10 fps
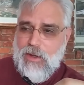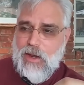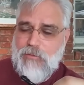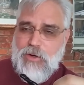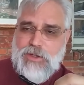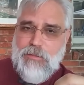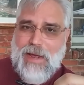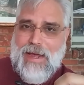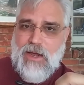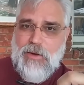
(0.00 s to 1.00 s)
of your
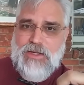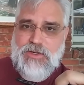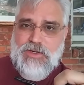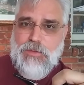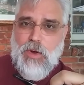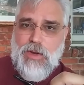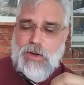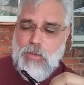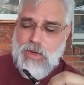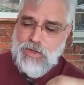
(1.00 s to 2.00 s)
tobacco as you're smoking
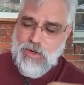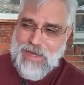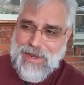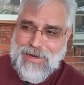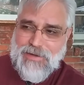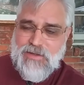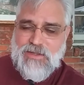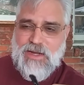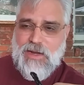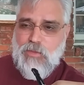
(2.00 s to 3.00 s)
it with your
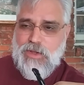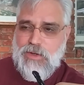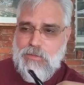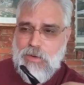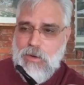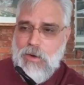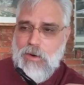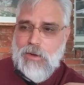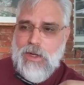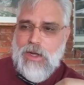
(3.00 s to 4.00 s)
cadence and with your pull.